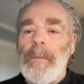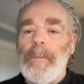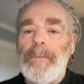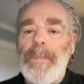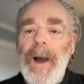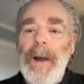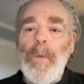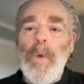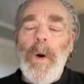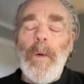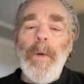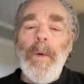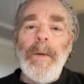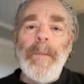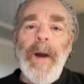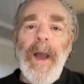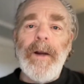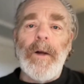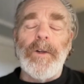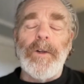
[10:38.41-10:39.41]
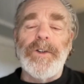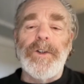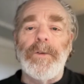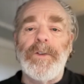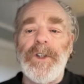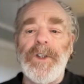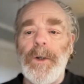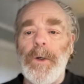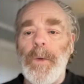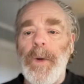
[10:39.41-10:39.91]
But what we might also
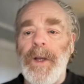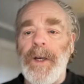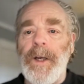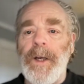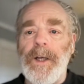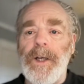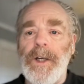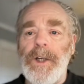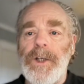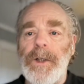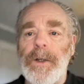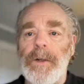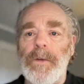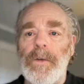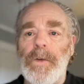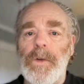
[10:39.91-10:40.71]
do, in addition